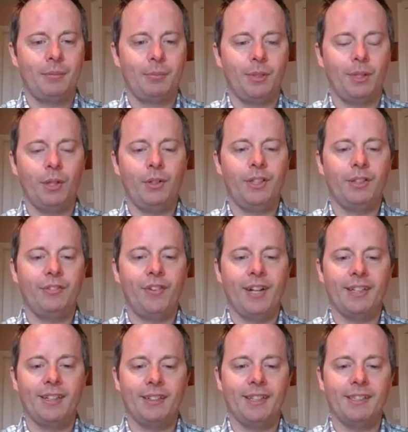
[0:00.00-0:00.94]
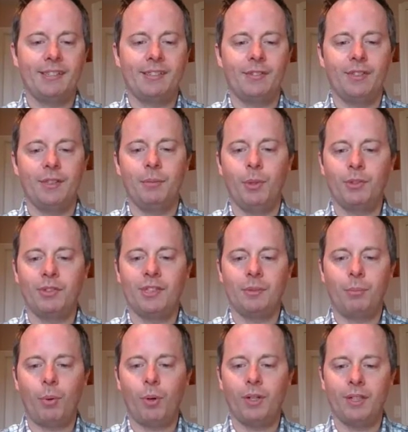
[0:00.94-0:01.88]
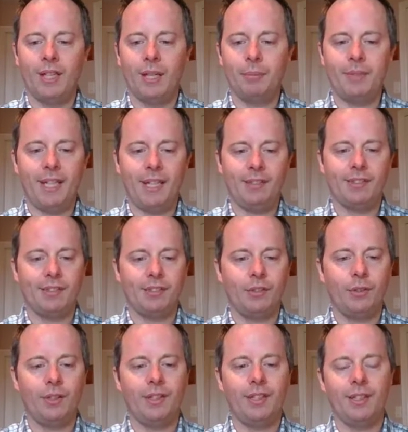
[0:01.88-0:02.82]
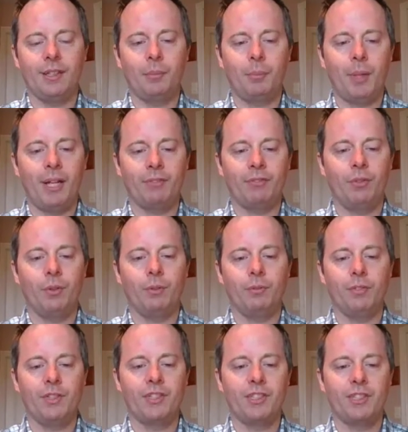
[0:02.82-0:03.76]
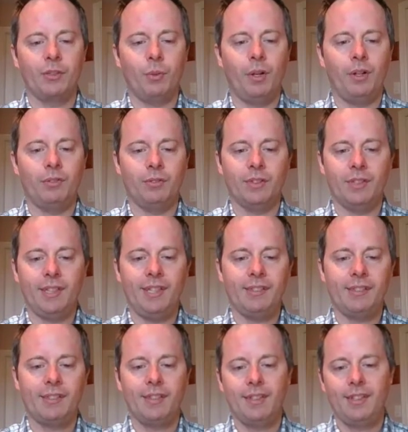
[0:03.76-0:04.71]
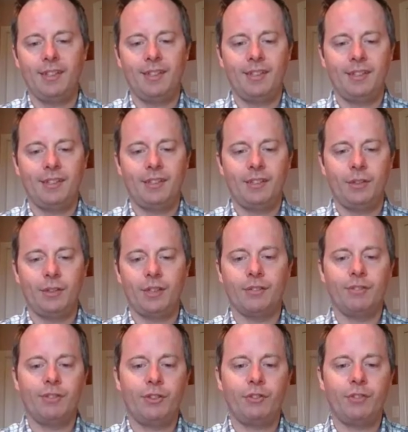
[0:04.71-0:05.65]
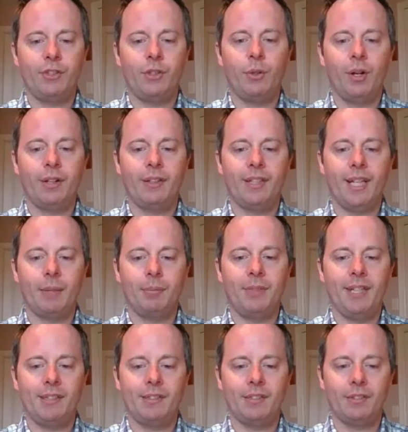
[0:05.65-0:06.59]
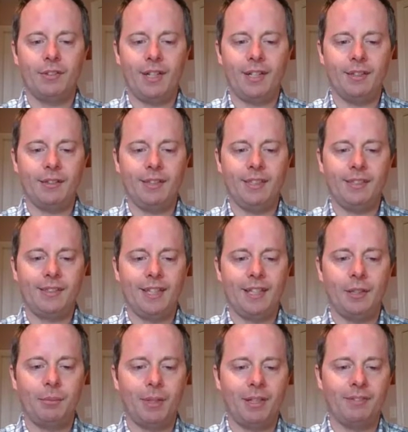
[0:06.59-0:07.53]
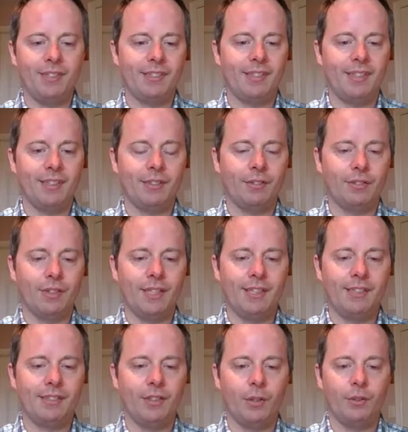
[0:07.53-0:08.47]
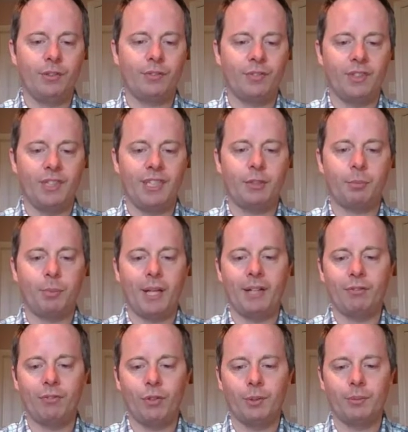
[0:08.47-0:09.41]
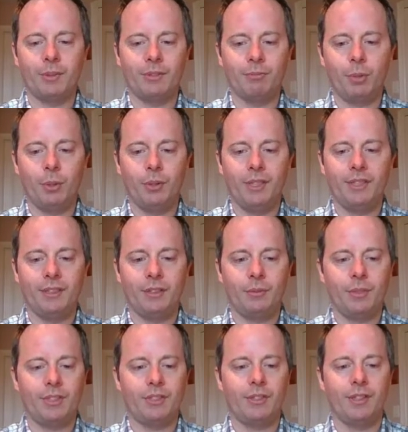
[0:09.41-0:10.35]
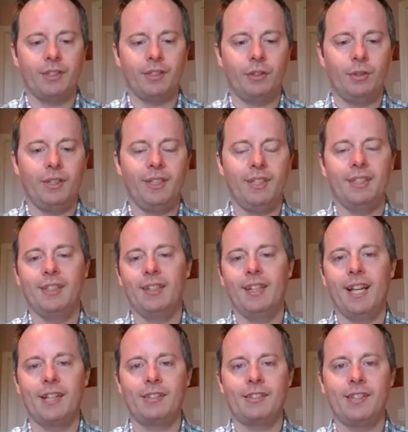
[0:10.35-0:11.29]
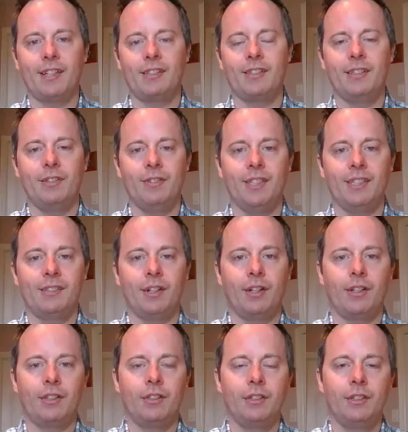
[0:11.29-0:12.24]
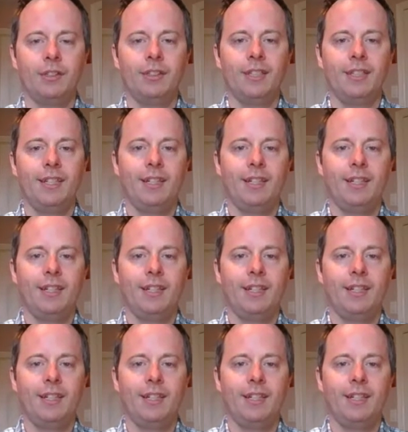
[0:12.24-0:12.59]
Below you'll find a list of the most important updates included in the platform version 12 release. You can view all the updates in greater detail by visiting the release notes for each platform component, which are included in the last section of this article.